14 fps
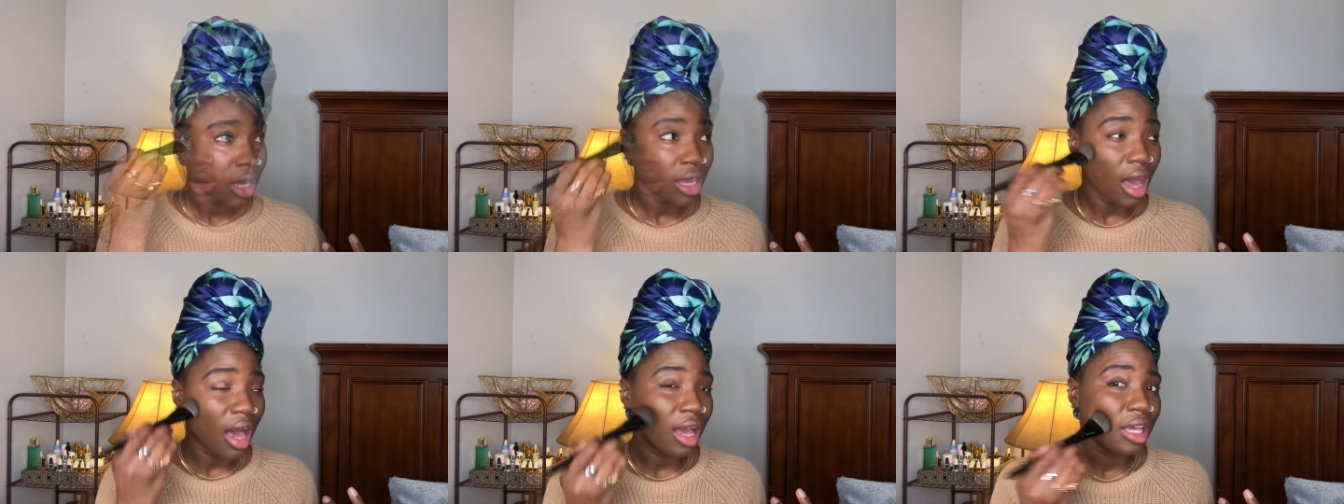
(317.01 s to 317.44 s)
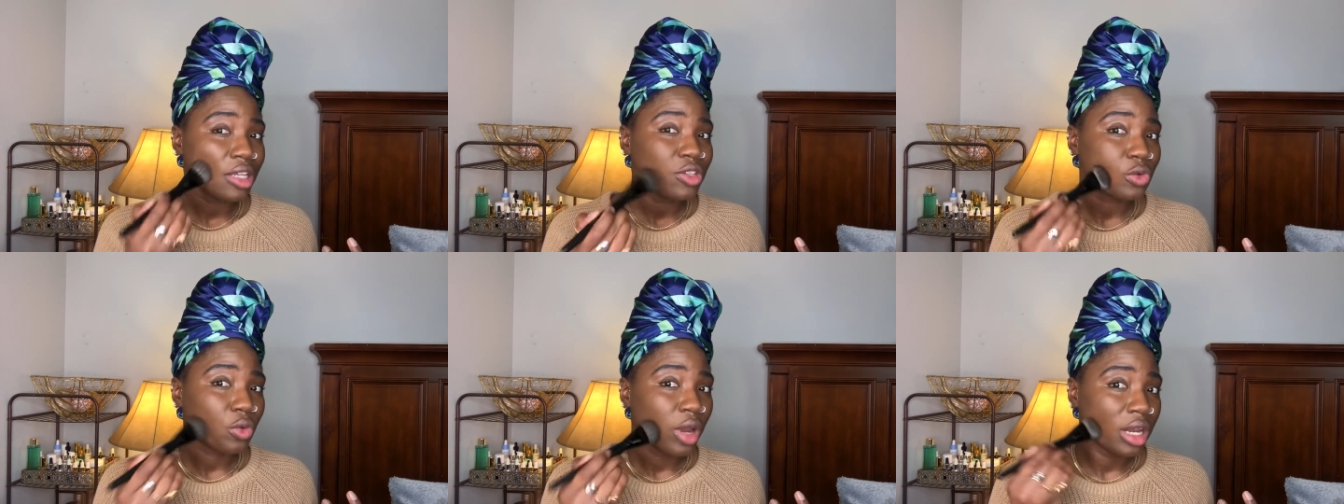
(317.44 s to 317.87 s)
Yeah,
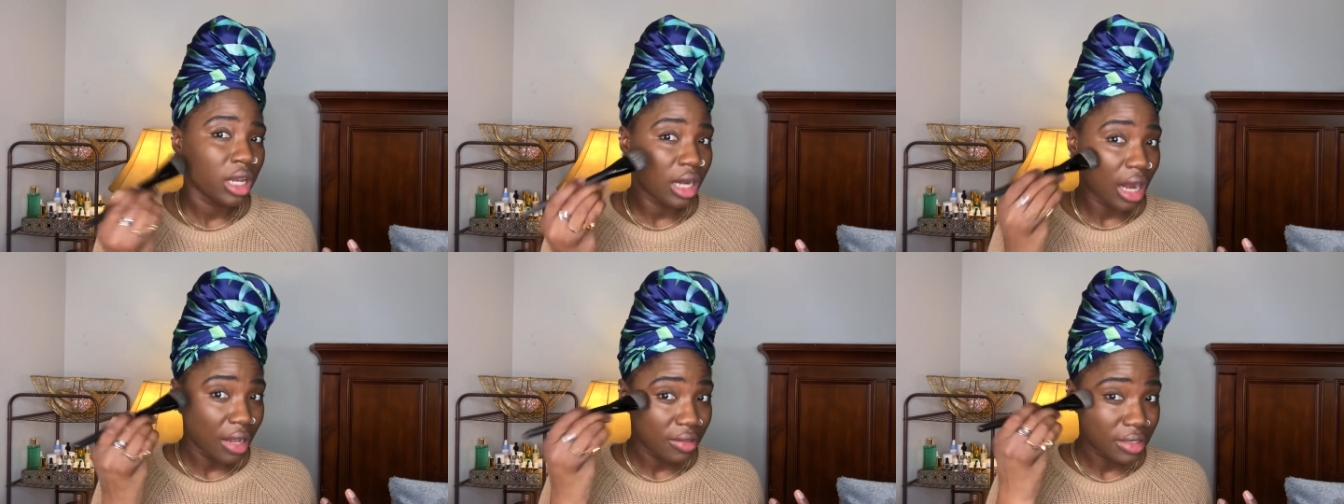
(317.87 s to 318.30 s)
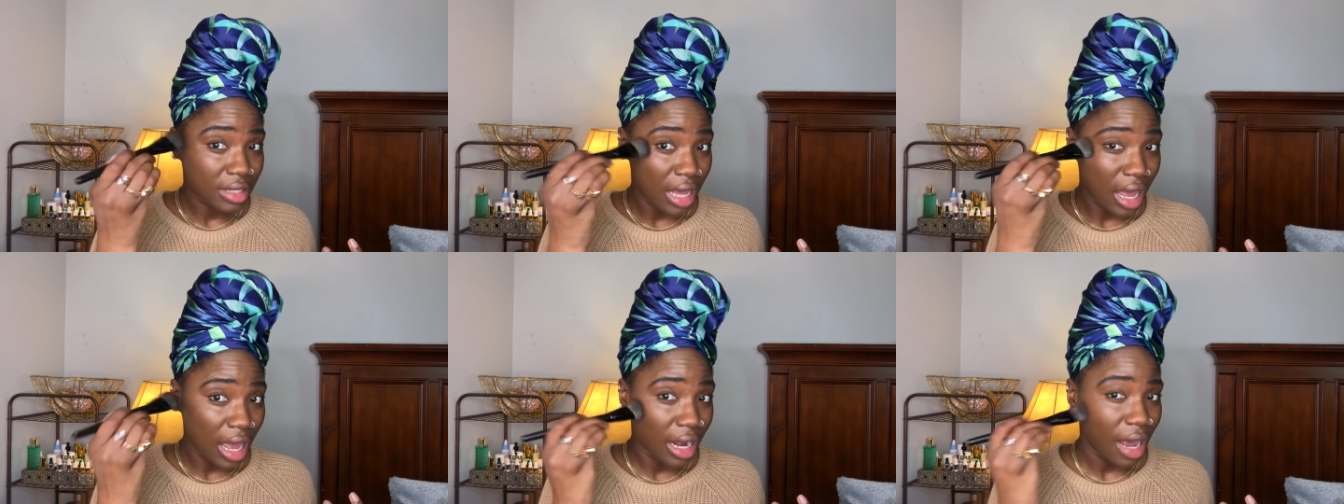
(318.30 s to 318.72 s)
it's raining
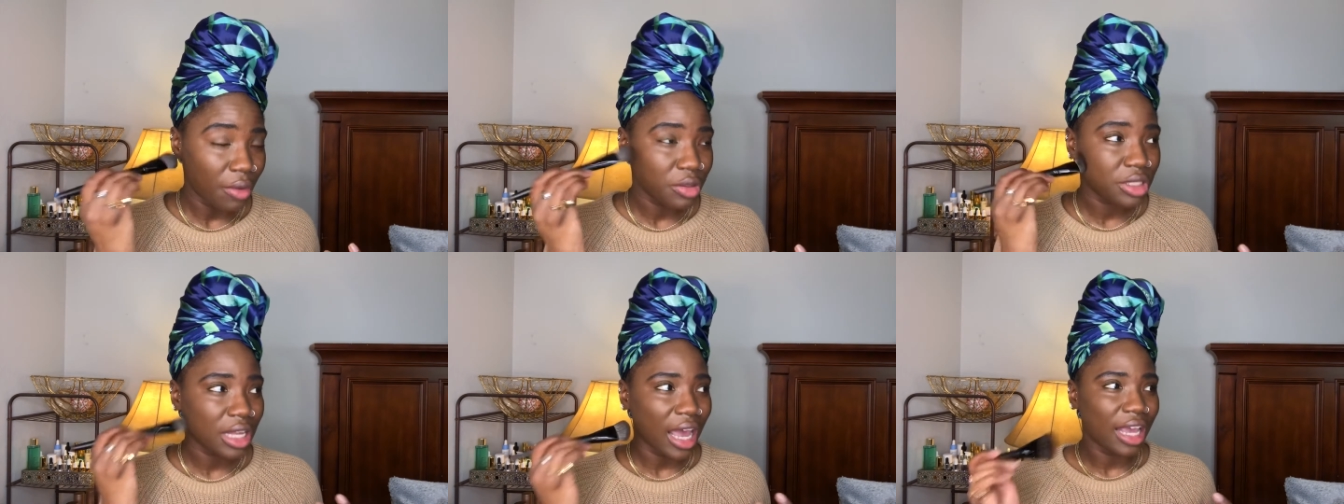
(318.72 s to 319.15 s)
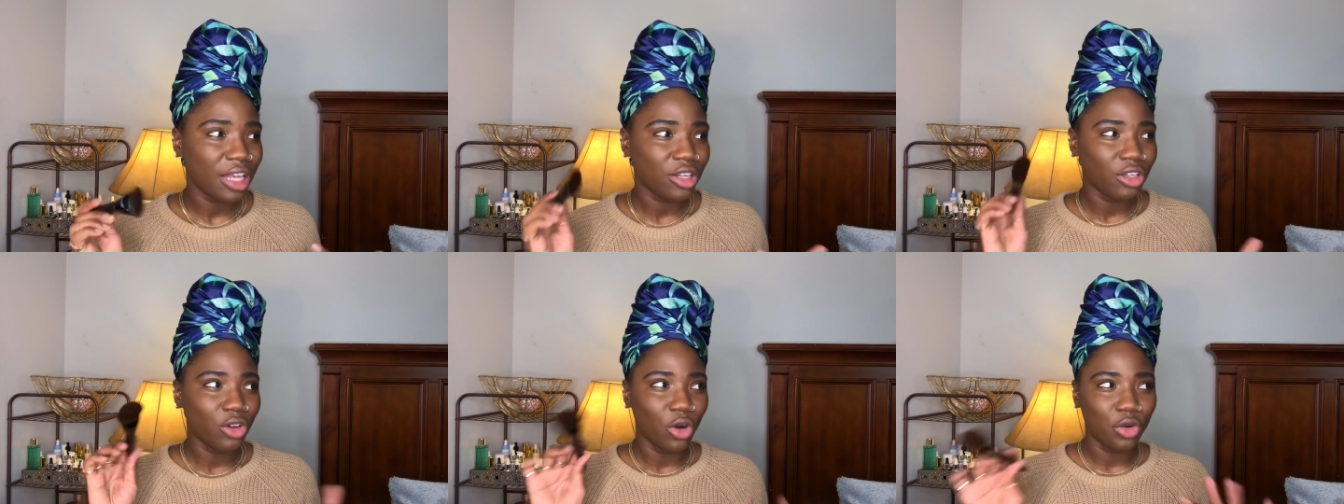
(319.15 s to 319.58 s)
outside. I was like
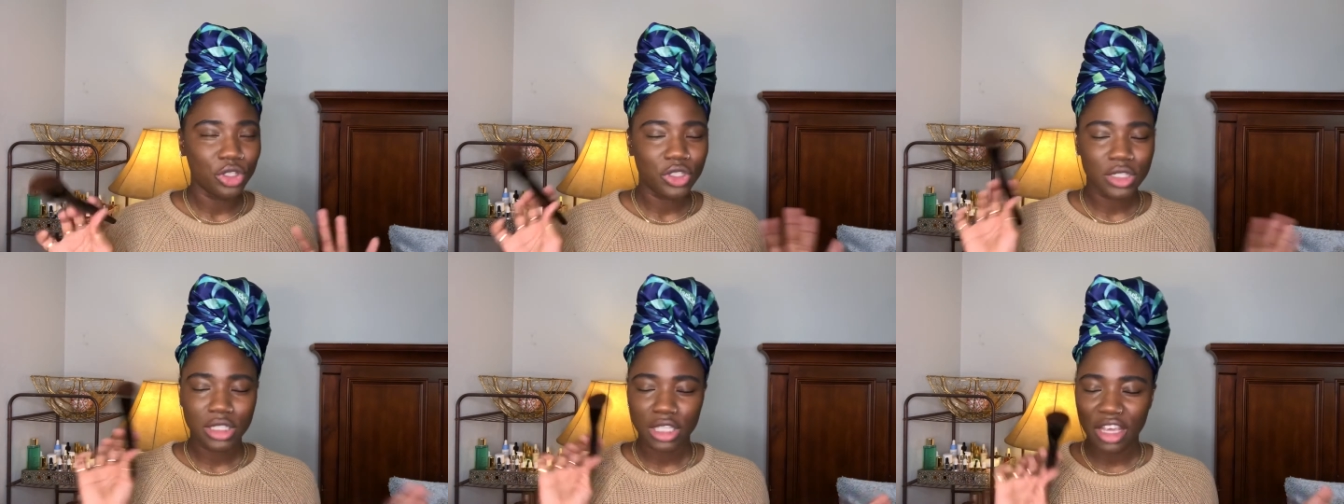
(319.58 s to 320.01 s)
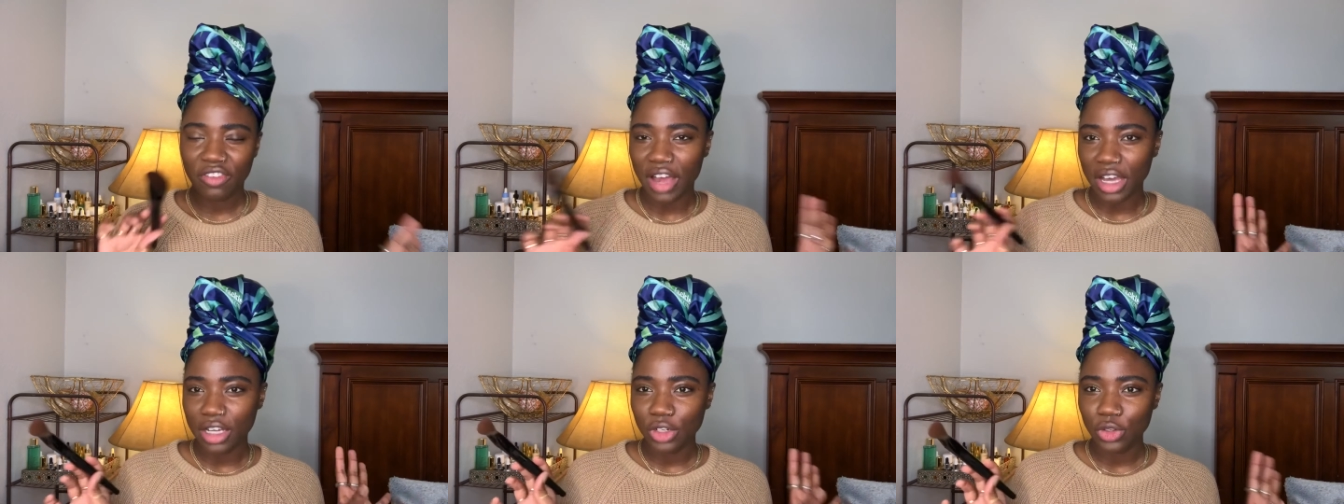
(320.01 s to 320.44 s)
going to see if
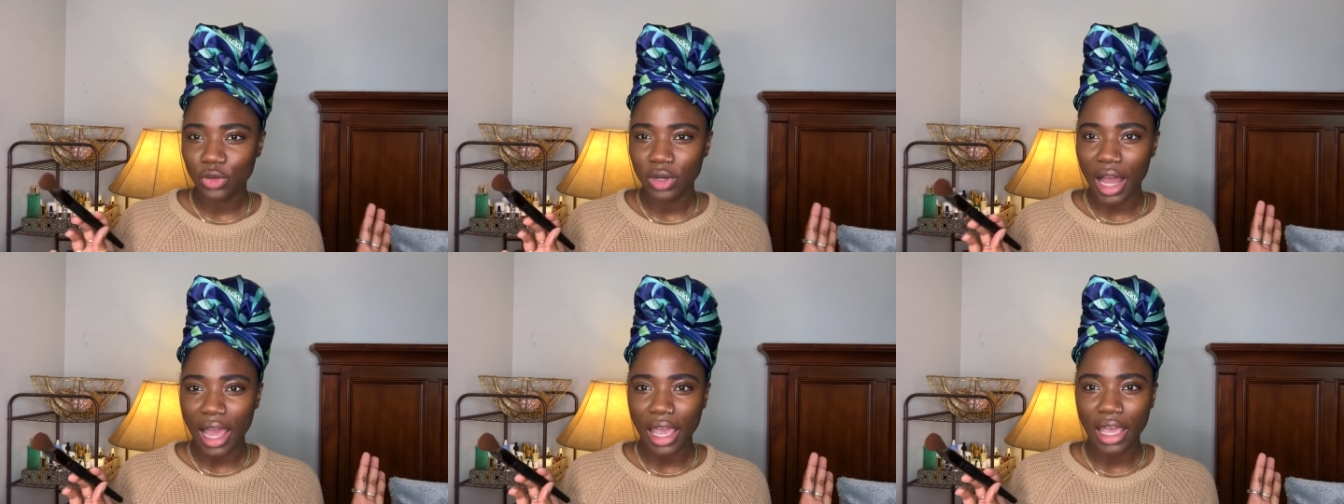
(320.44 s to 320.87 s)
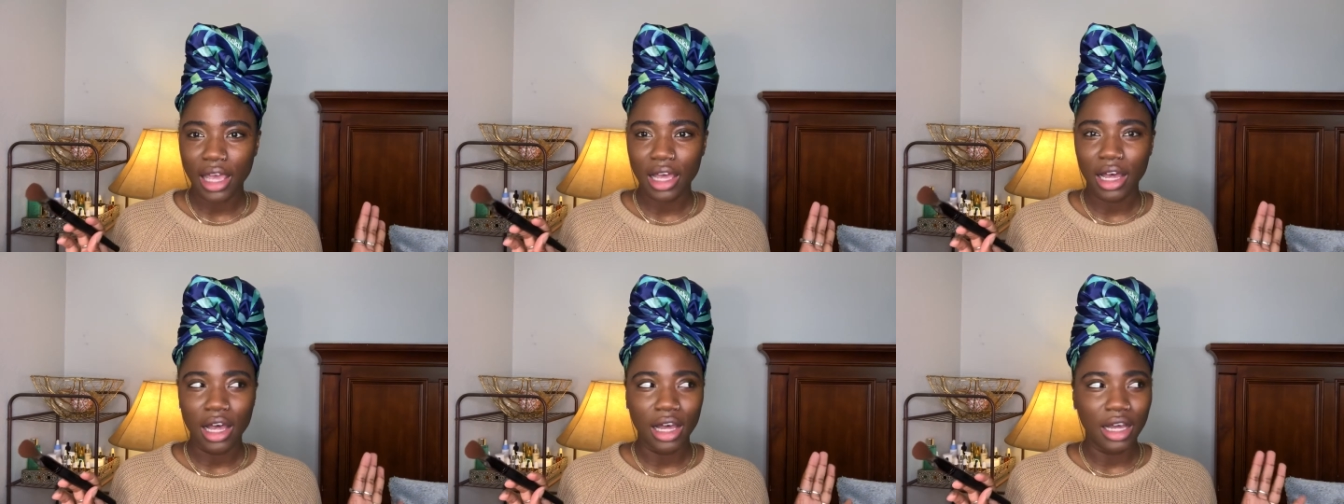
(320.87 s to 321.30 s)
I could do like
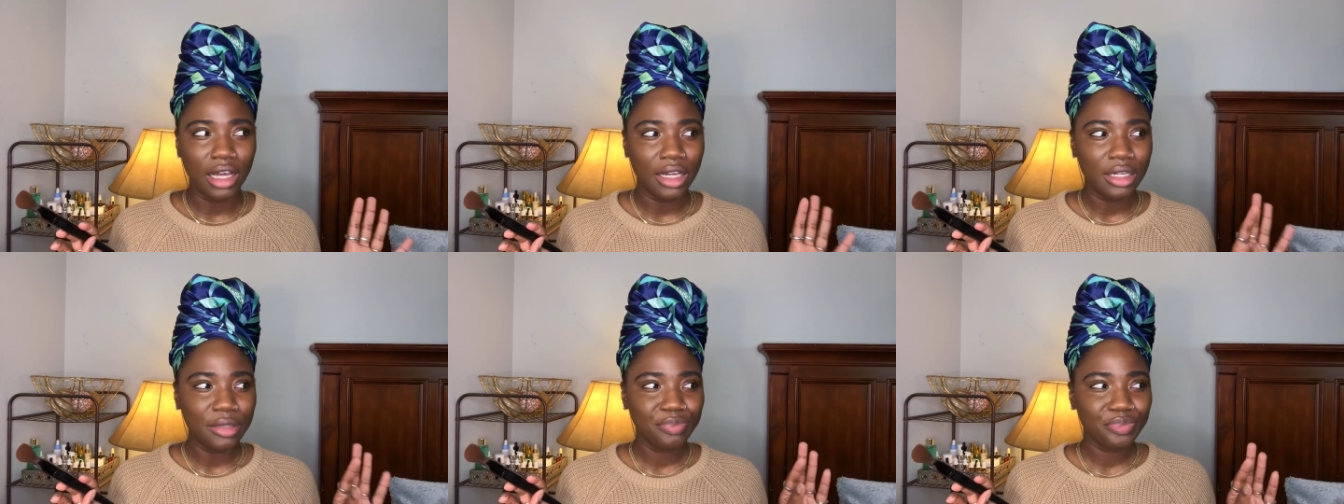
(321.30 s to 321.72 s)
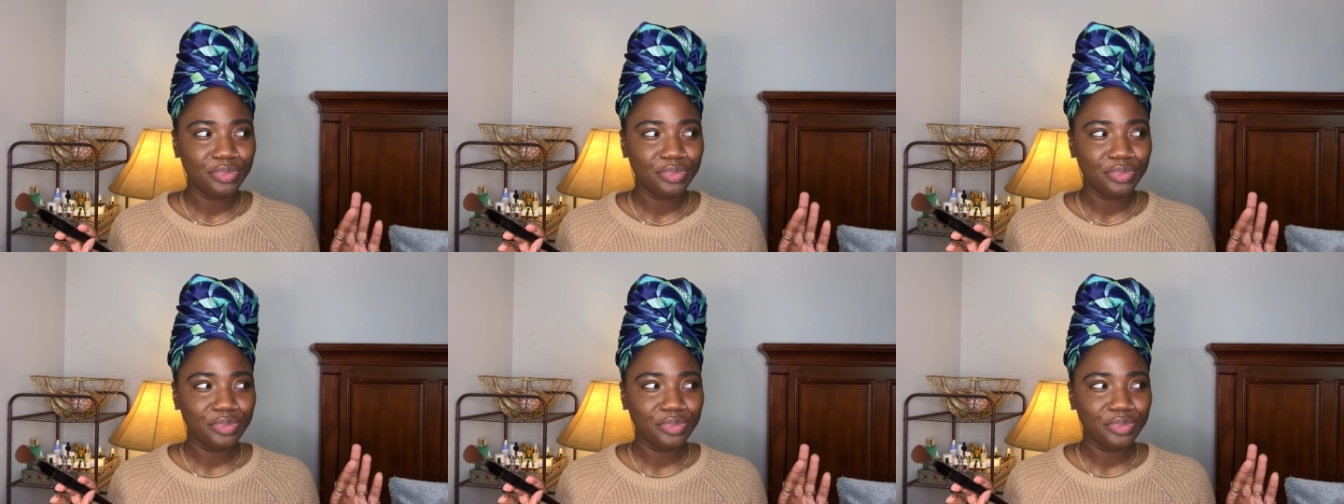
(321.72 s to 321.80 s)
a